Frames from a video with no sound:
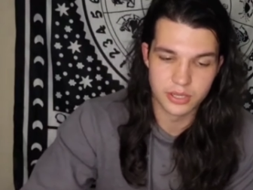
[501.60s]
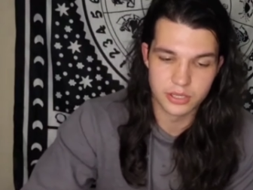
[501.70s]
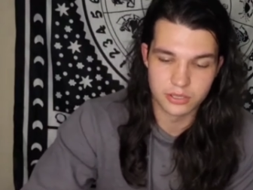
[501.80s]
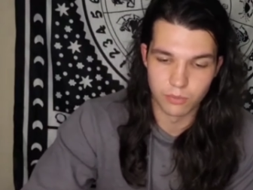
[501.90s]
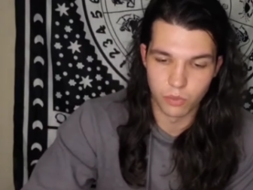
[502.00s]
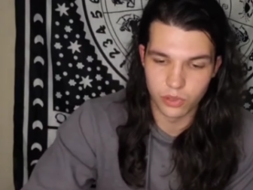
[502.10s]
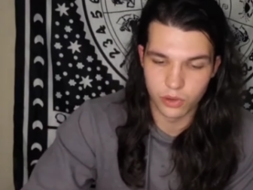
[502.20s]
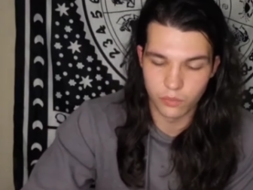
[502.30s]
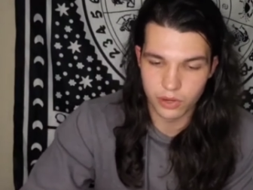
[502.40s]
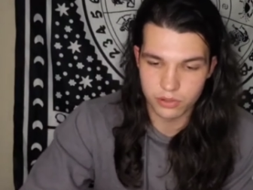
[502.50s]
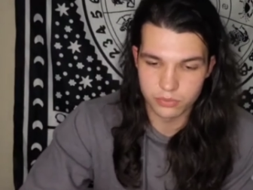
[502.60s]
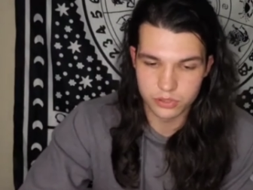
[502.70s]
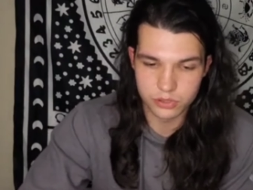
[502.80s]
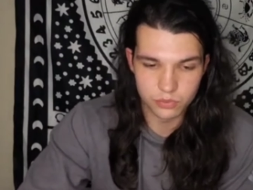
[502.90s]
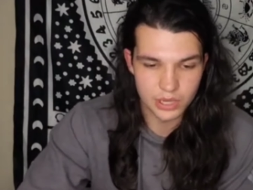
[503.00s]
is more than welcome
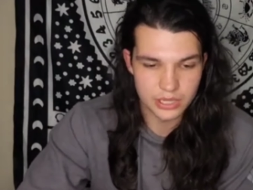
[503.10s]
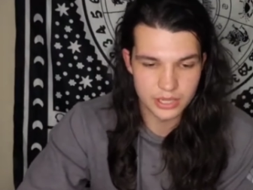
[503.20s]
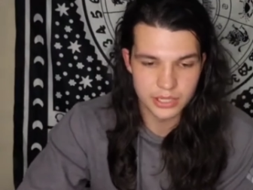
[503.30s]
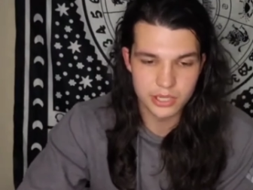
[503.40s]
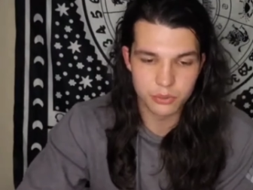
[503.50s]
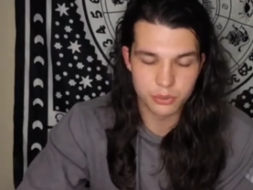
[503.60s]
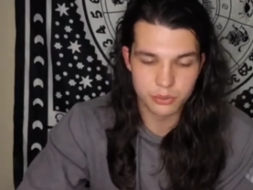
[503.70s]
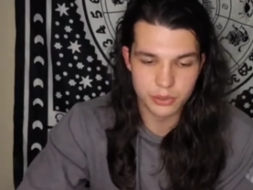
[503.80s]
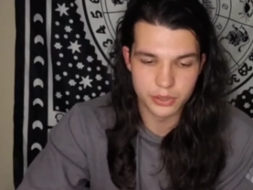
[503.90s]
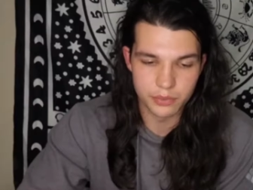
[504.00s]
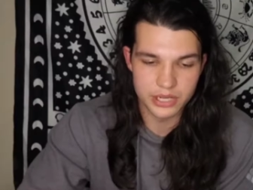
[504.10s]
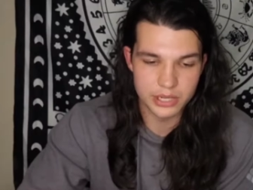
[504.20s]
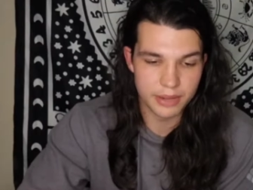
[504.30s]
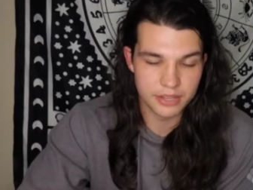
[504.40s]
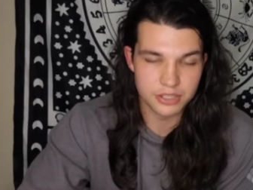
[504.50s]
to while I go through and
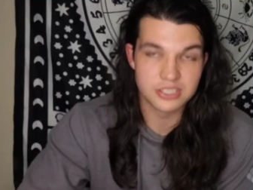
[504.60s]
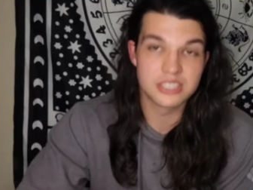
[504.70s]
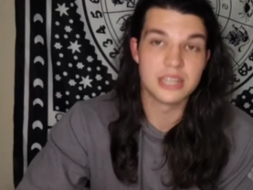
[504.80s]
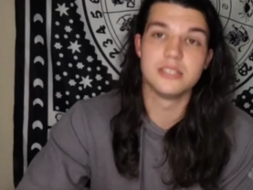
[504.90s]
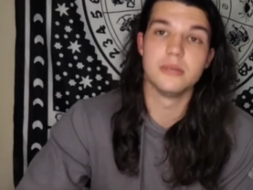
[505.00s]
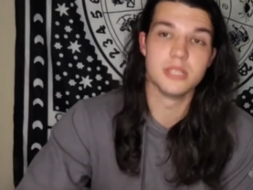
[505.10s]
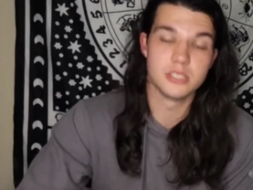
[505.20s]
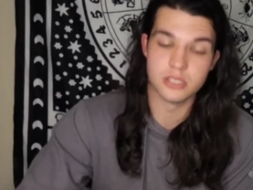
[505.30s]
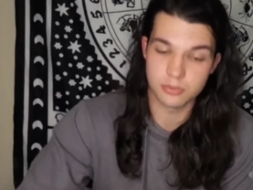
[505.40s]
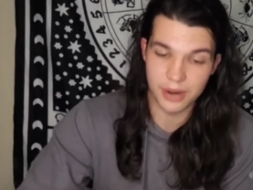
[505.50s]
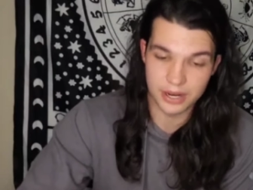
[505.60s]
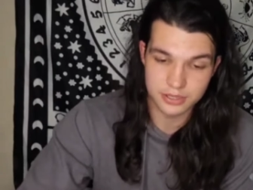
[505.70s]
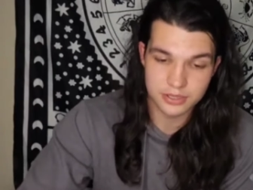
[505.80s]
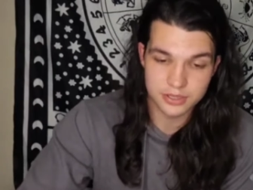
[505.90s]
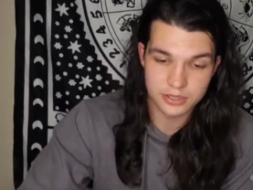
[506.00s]
read about these sketchy business
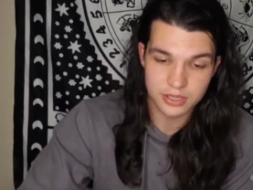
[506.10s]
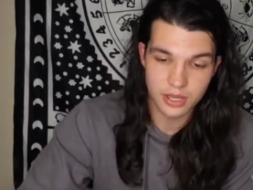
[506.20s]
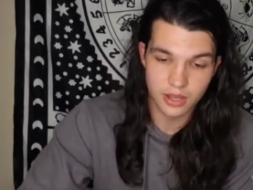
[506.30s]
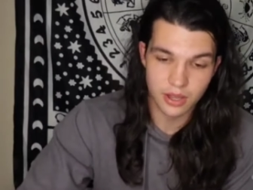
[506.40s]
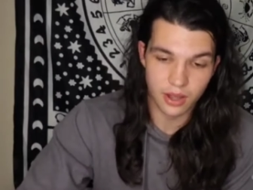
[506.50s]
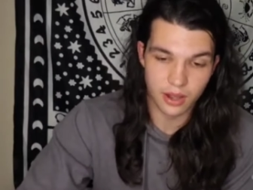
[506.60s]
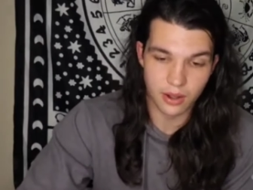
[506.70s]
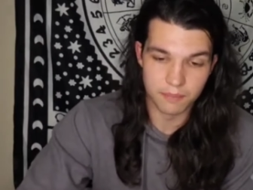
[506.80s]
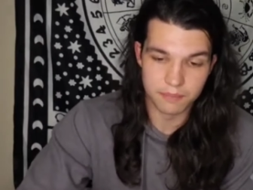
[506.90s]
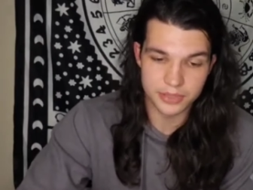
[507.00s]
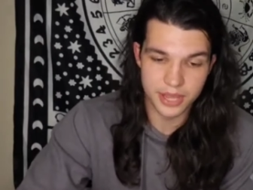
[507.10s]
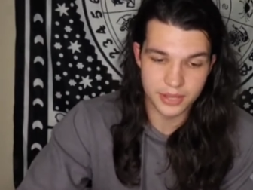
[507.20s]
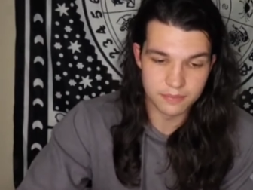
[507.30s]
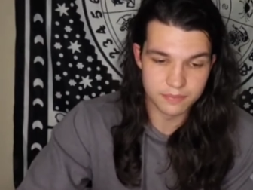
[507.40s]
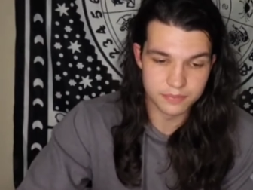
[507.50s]
practices um,
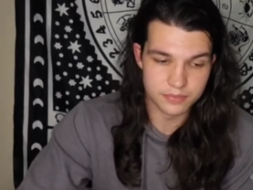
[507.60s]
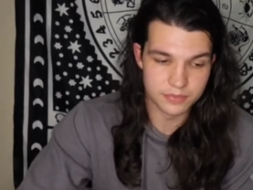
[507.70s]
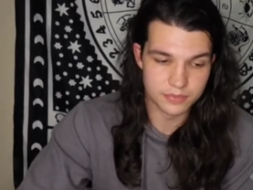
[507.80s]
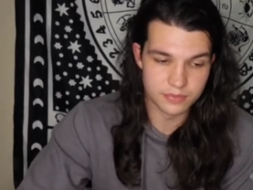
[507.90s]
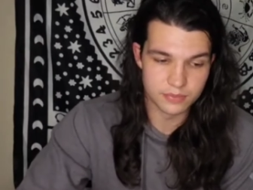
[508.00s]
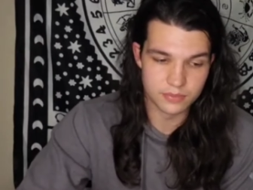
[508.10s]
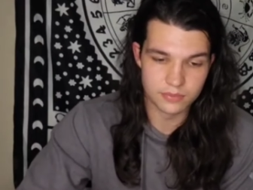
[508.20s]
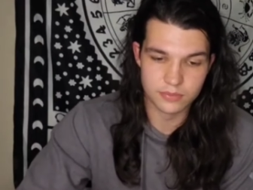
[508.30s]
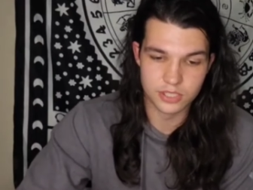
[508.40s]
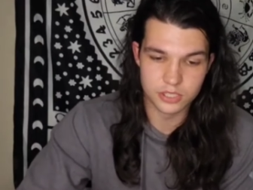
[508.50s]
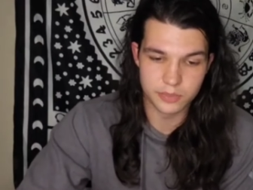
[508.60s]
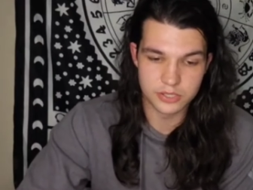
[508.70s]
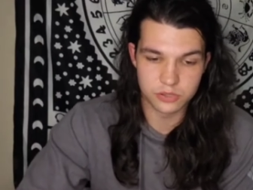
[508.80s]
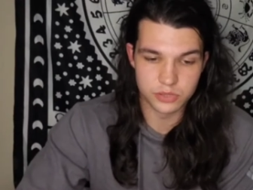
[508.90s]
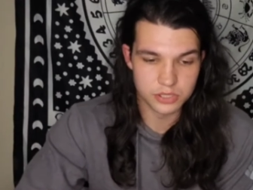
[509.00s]
that
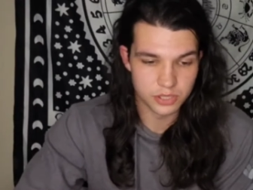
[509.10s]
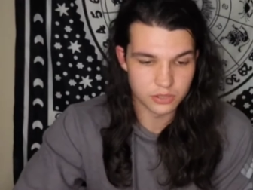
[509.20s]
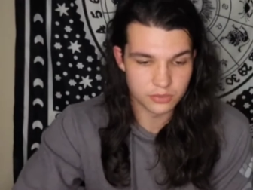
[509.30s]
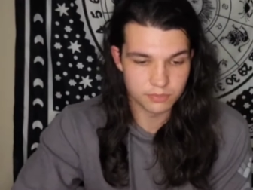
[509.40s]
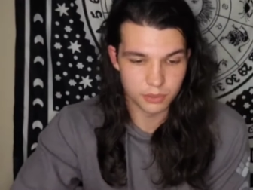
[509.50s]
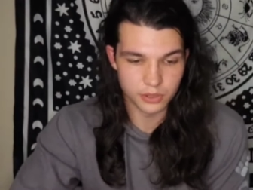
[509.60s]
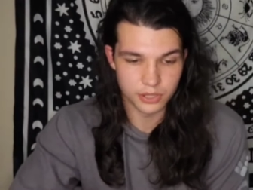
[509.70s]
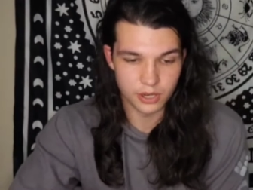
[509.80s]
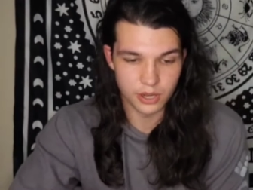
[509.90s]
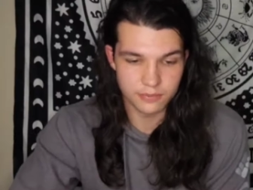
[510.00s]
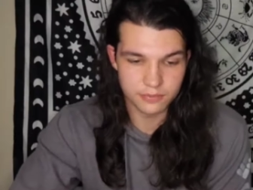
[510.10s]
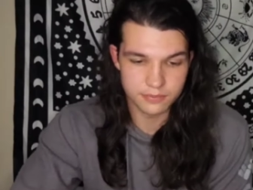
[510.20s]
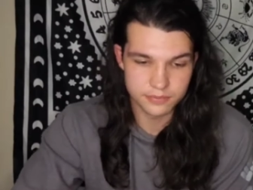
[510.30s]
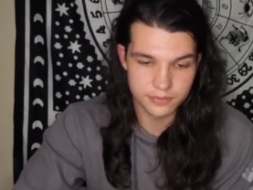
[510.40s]
dispensaries are pulling off.